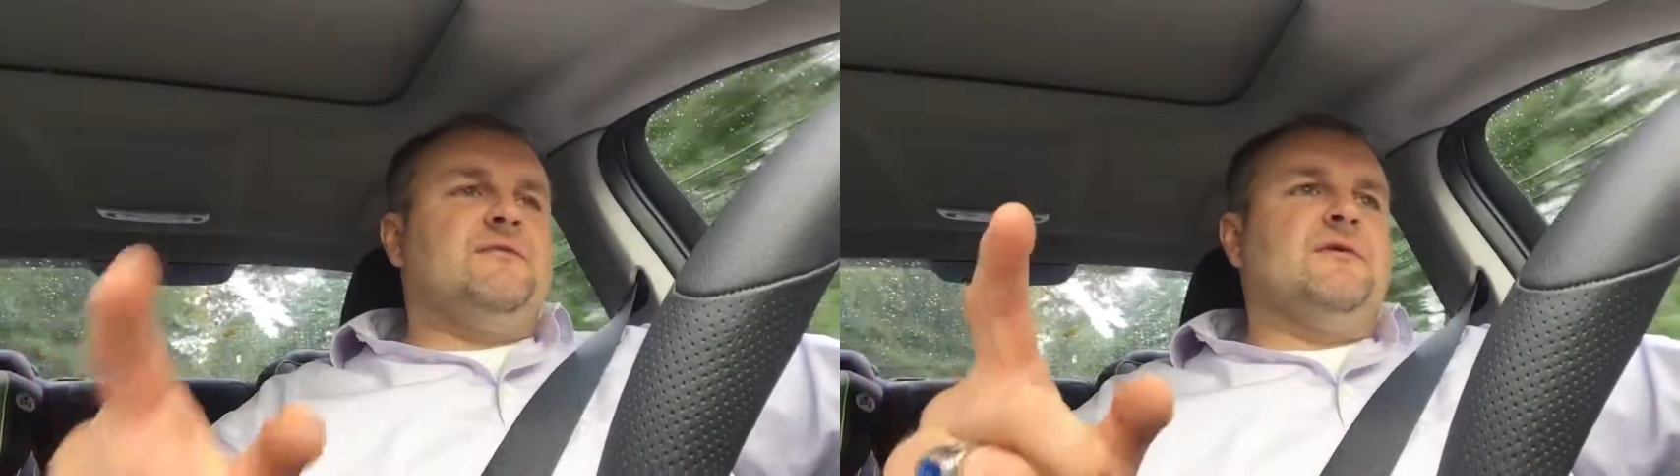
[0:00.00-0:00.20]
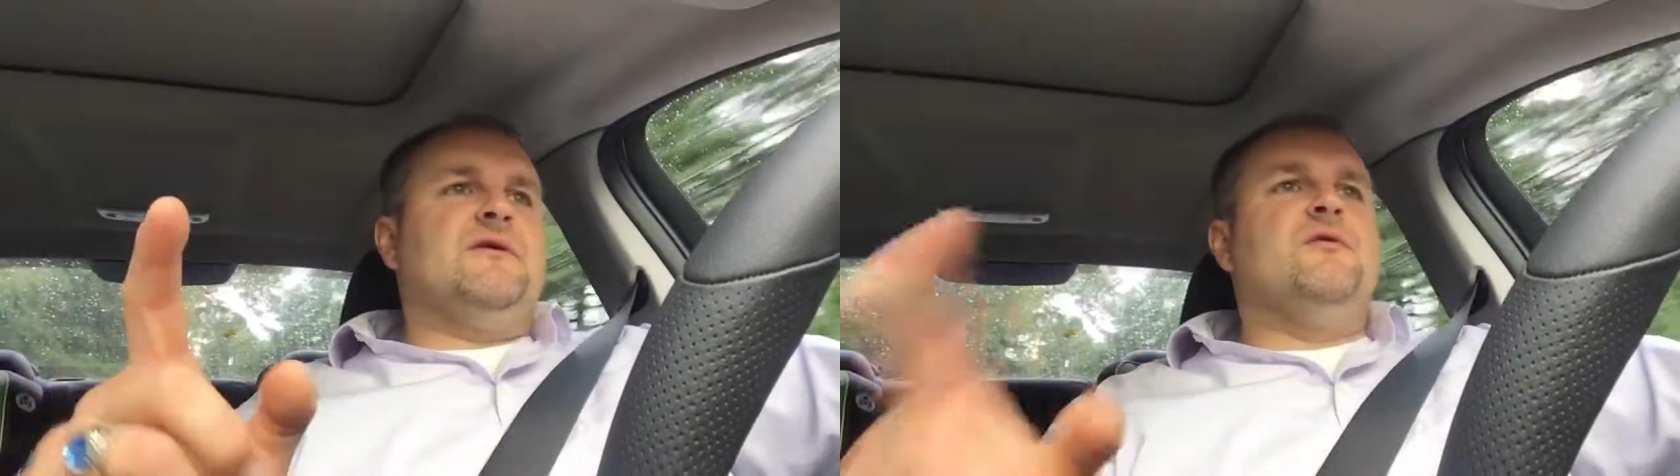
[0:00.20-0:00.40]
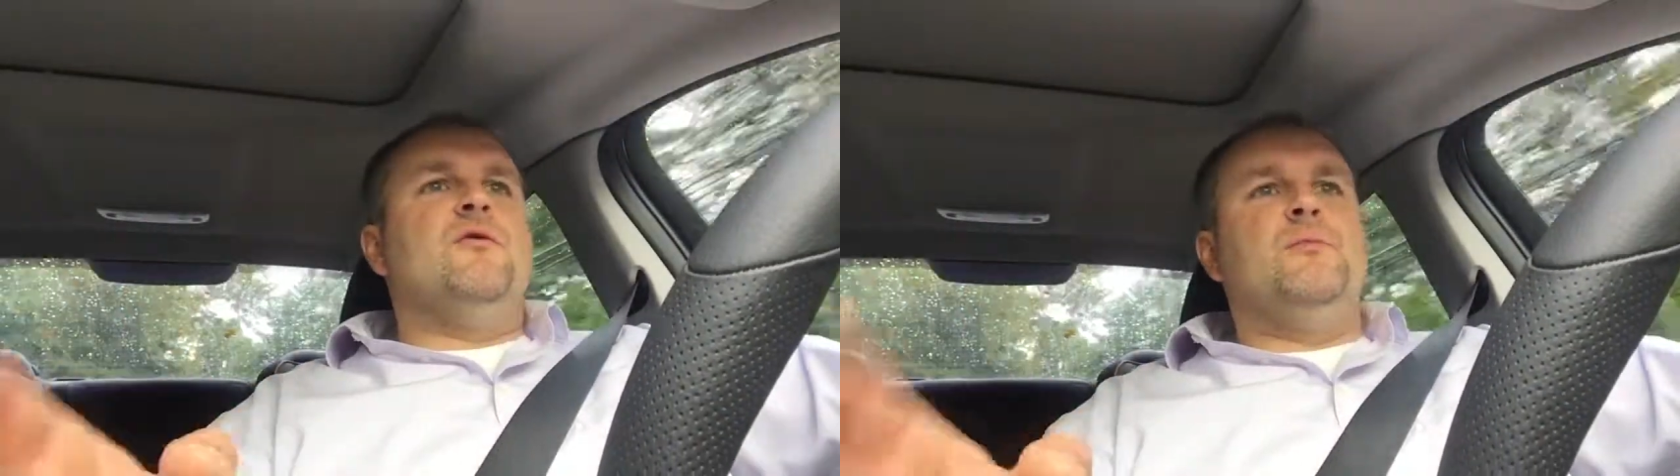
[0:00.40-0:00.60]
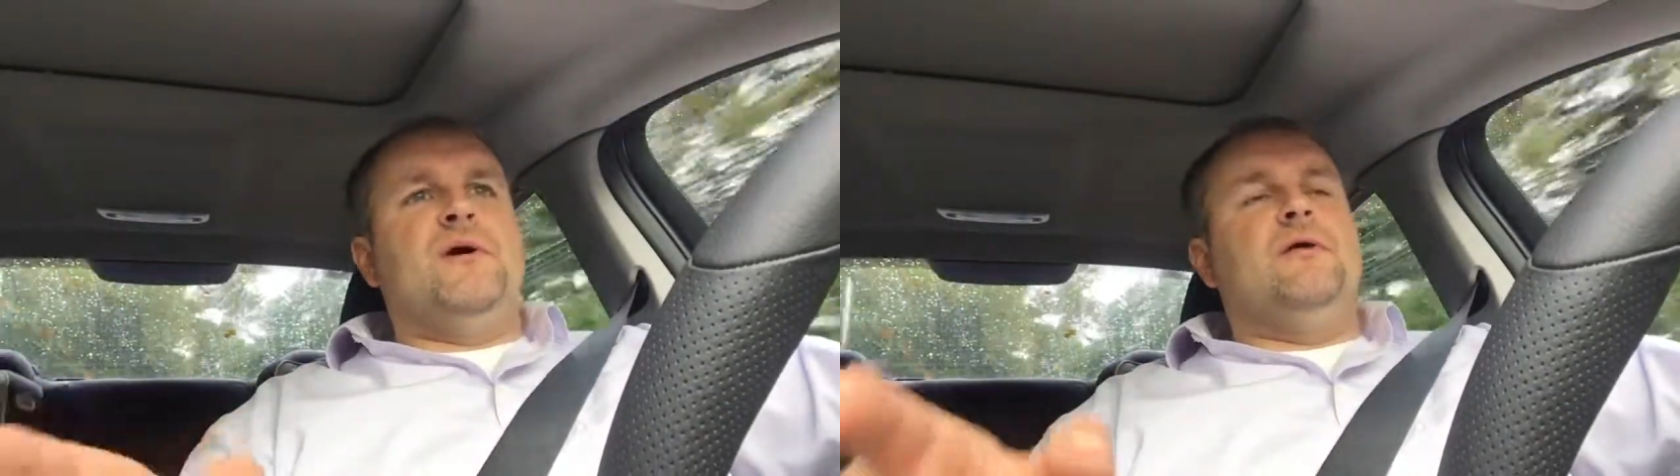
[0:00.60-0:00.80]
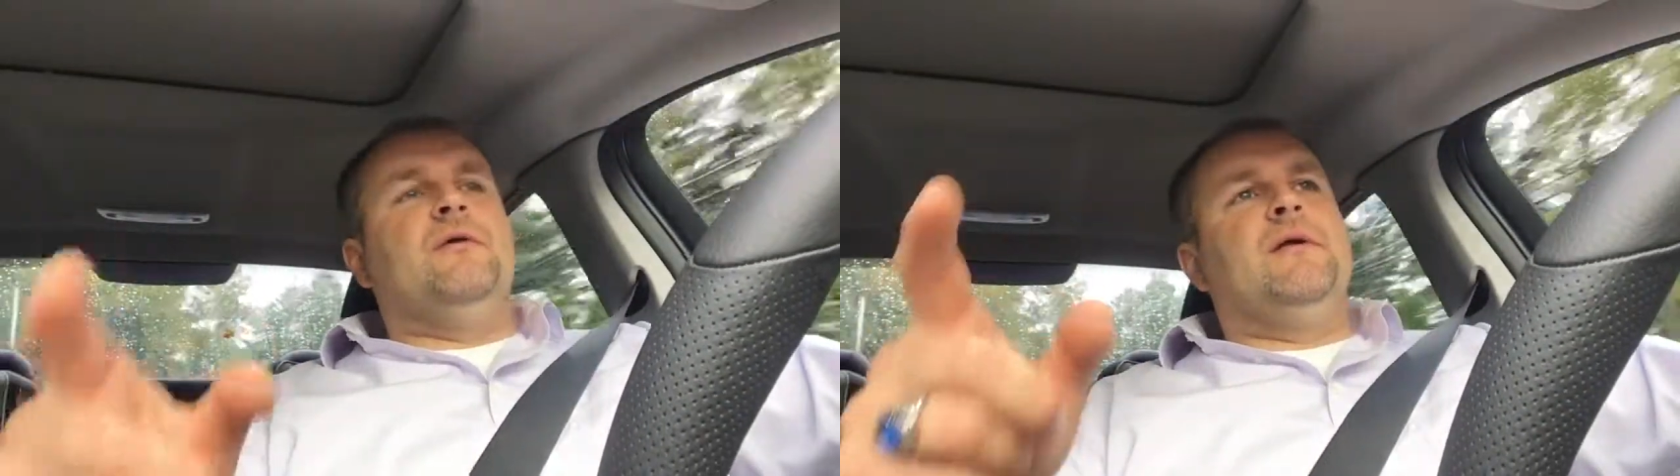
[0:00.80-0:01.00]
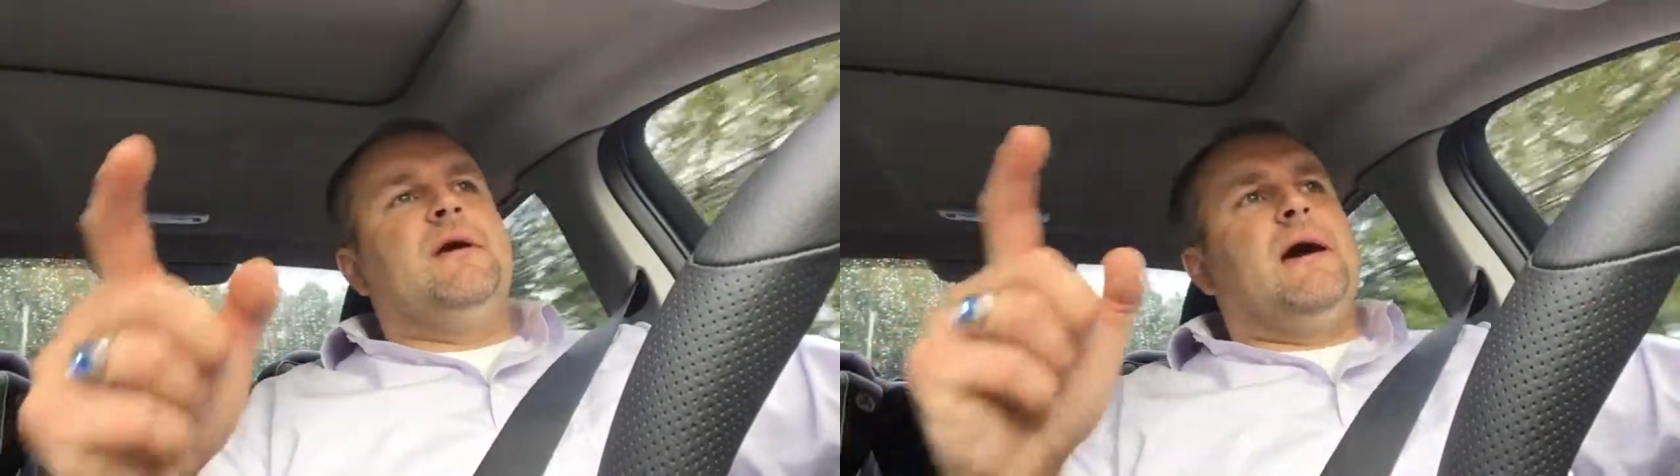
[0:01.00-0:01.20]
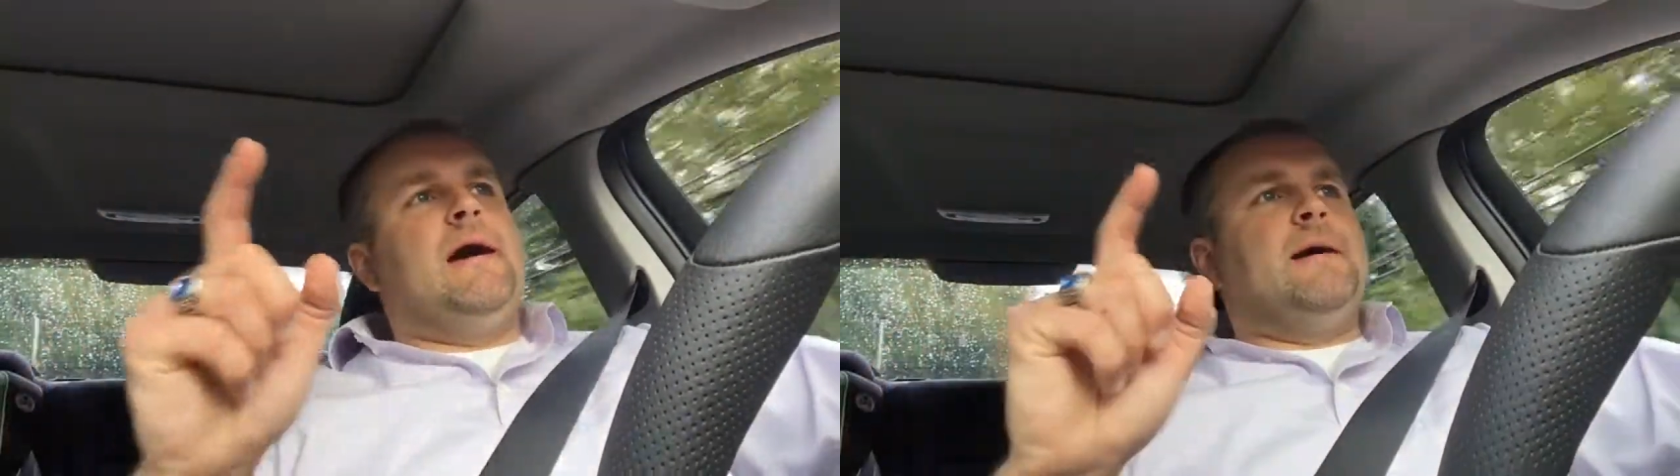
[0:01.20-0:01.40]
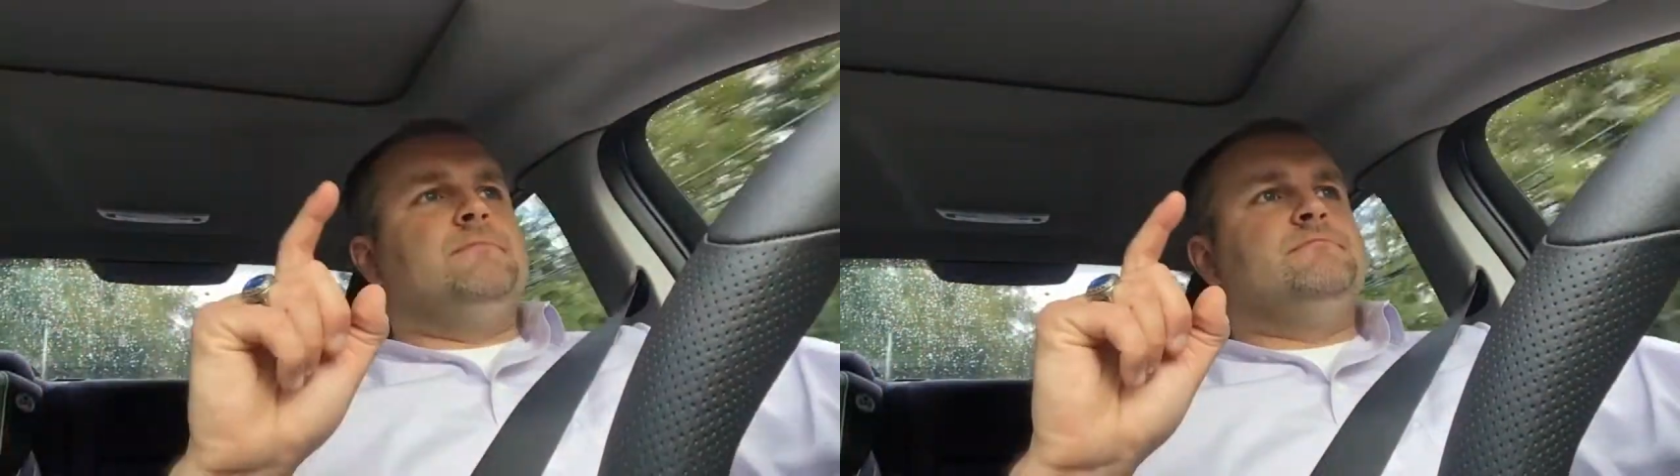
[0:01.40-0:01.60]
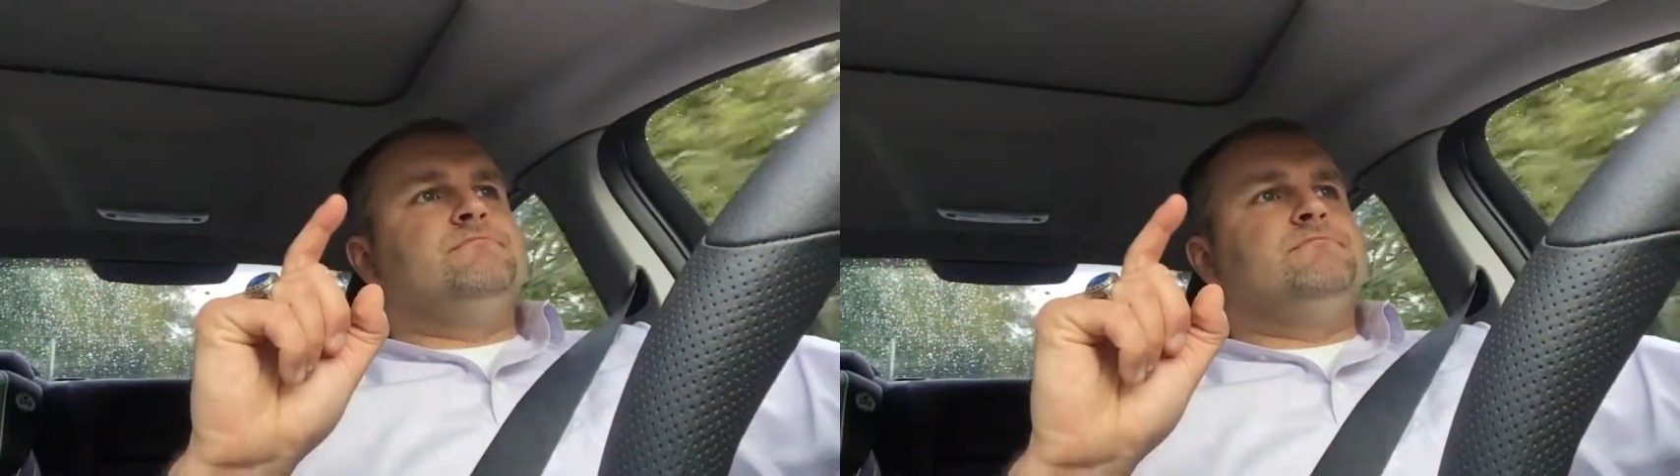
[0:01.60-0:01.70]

really cool build. I